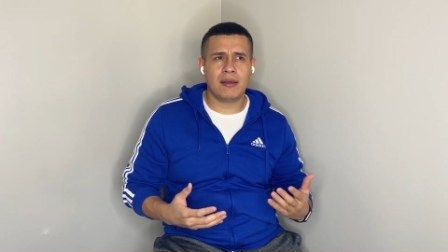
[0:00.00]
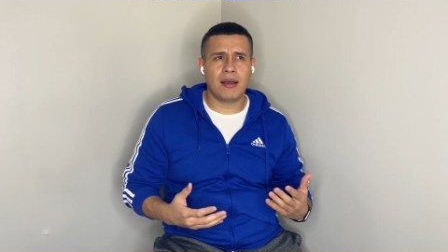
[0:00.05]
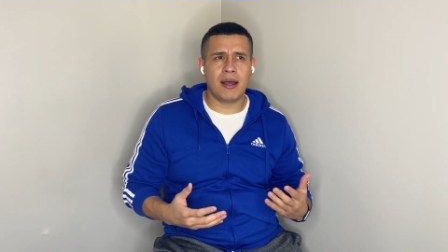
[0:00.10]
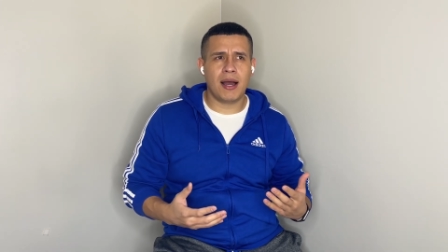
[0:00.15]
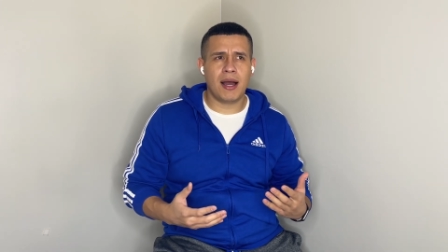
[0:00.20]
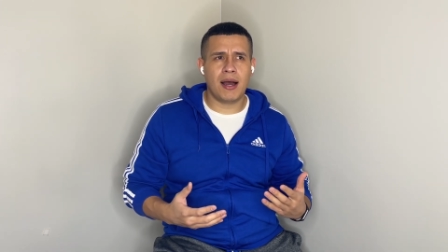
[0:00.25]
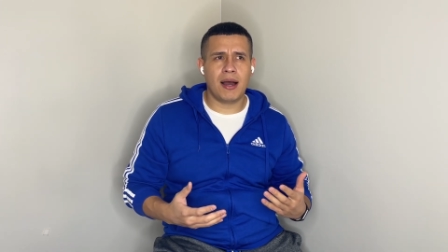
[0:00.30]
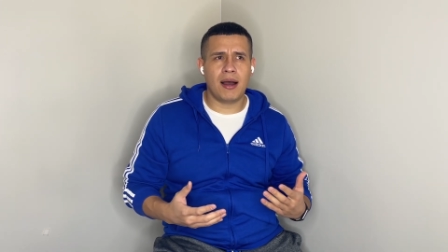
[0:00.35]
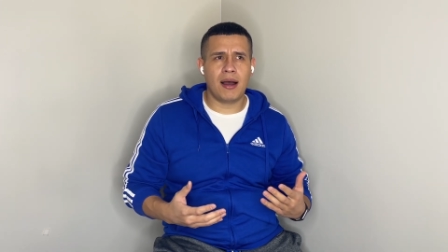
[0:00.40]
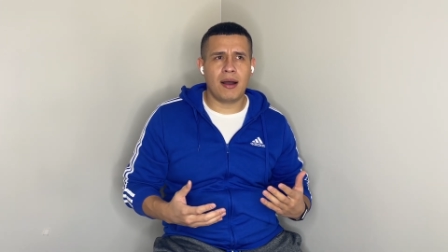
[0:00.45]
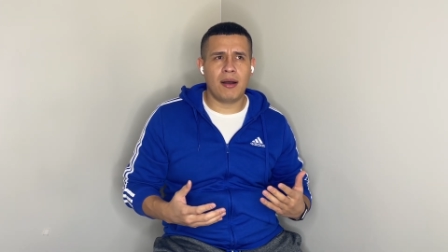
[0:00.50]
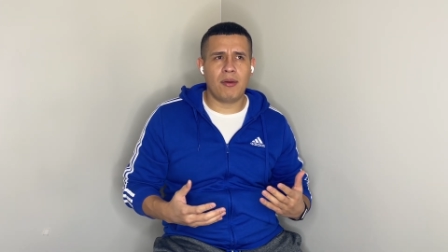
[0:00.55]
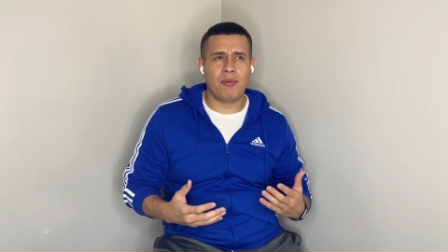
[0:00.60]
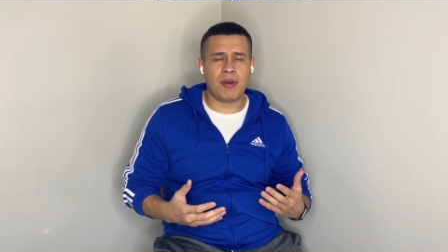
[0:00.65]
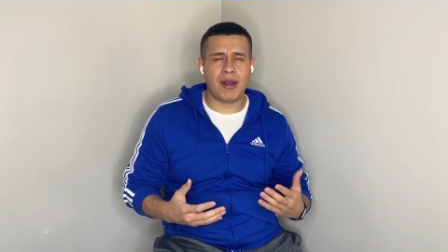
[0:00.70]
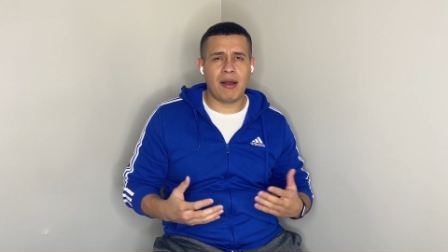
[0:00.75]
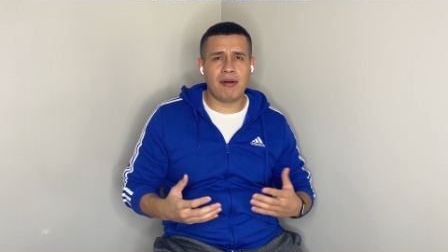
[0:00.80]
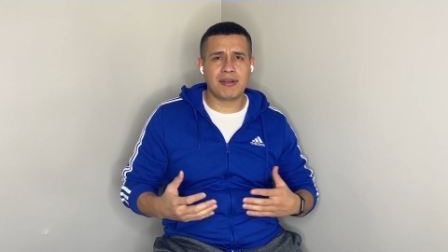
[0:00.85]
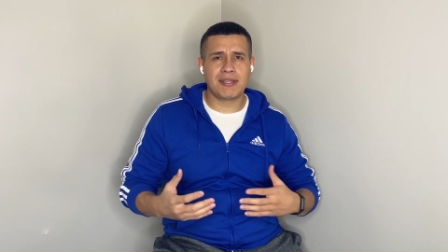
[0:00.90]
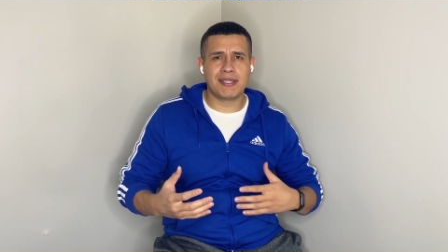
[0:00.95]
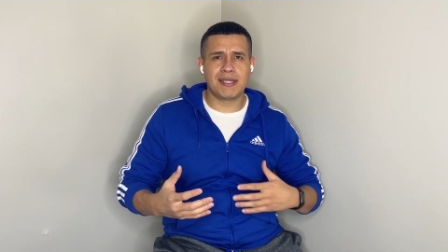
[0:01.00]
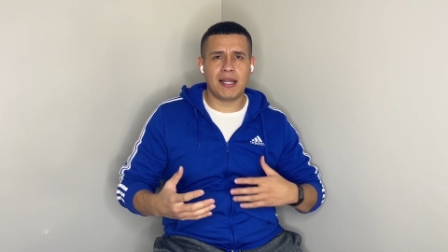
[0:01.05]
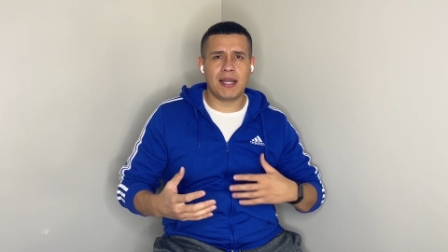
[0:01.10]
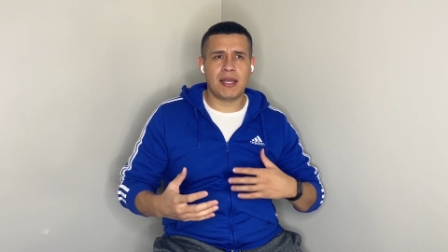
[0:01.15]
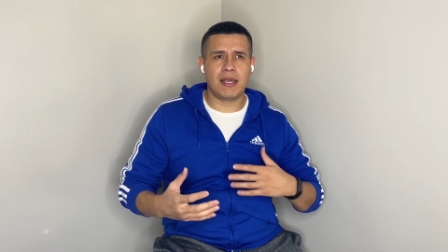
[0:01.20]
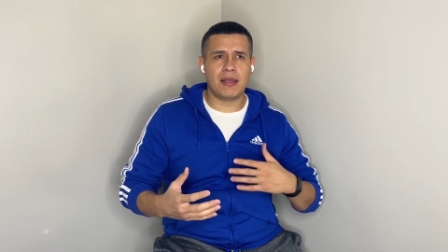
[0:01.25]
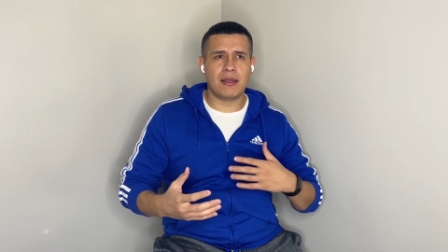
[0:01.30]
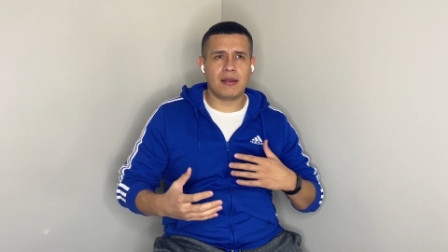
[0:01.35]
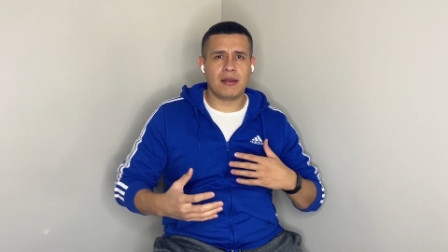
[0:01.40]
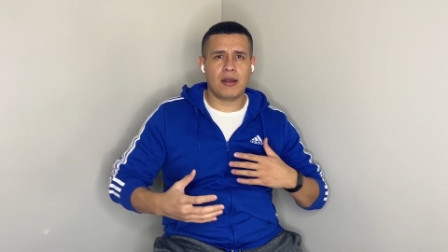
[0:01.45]
uh, when I was
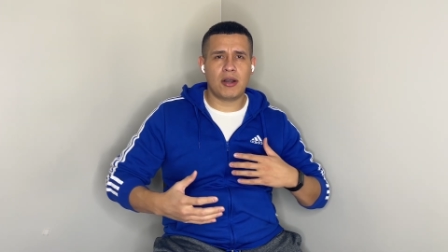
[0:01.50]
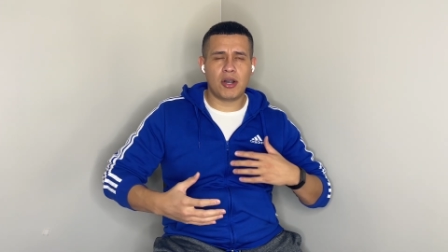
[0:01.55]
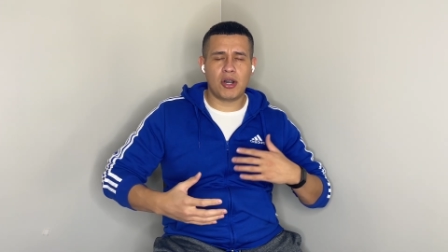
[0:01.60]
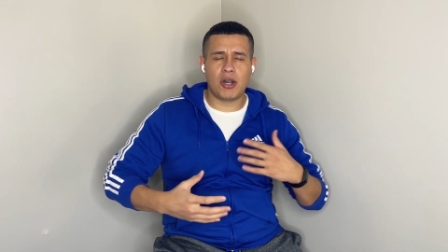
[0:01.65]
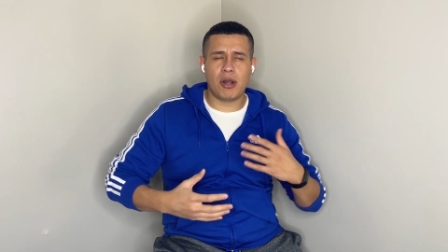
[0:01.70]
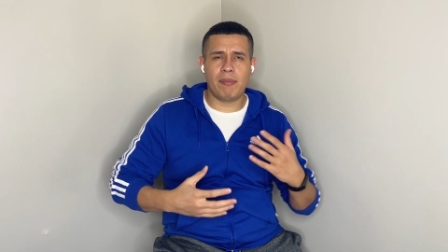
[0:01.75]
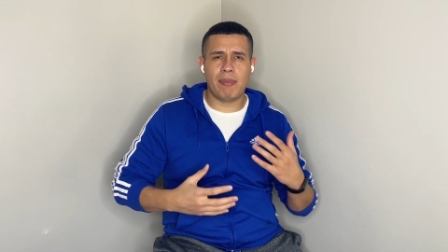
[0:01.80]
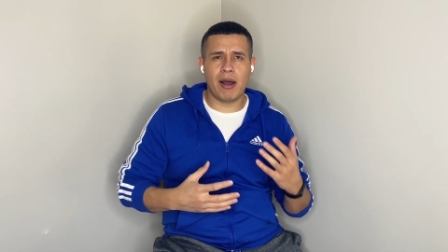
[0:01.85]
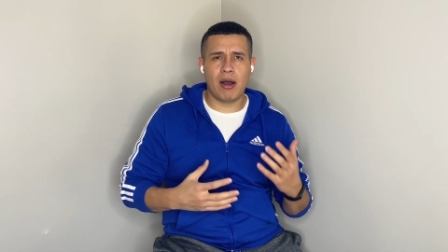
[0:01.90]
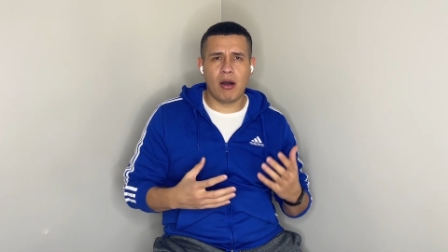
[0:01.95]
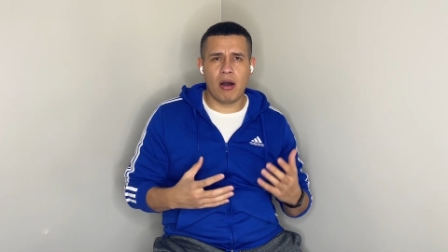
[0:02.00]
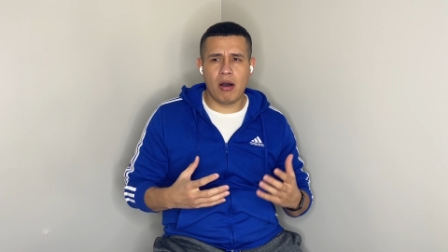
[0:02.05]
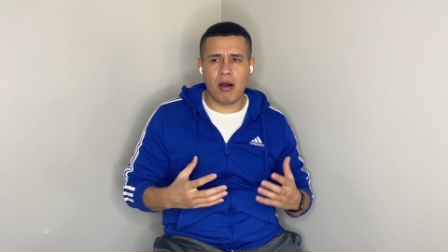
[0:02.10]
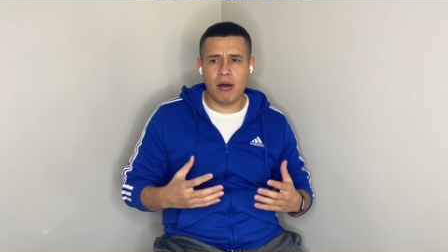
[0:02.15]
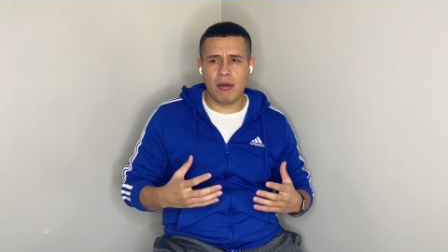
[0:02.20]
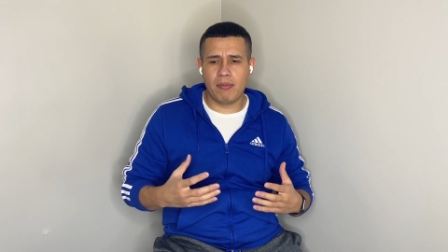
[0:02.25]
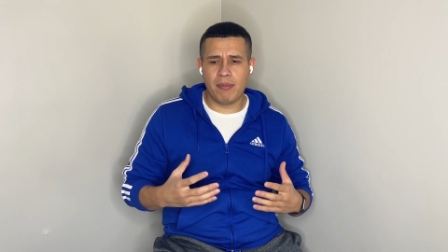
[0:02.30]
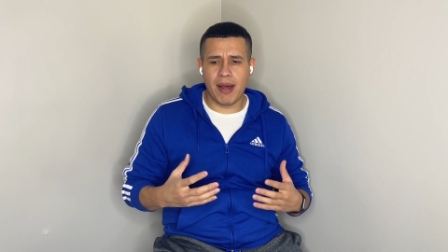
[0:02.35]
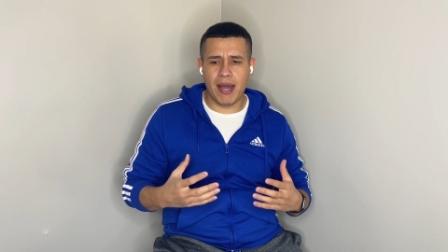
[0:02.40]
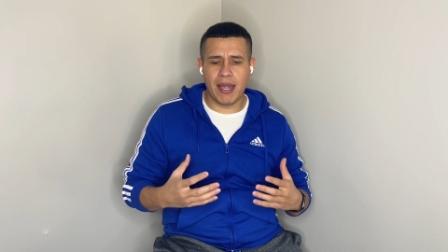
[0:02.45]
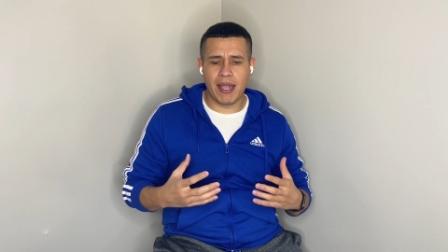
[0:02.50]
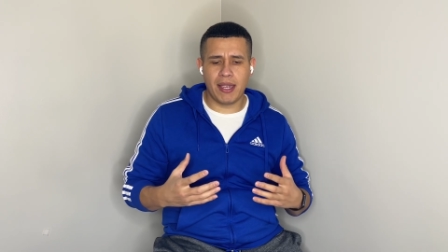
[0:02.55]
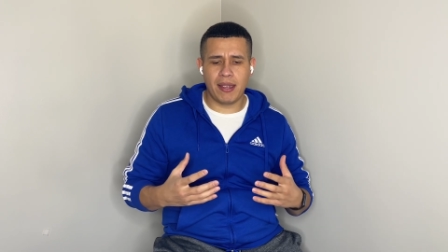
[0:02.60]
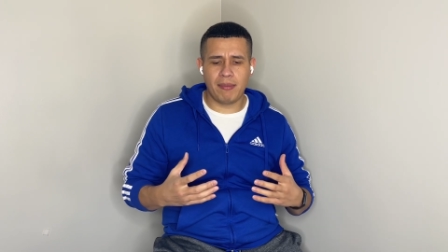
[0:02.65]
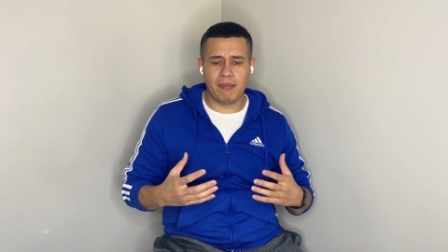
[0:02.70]
telling her about all my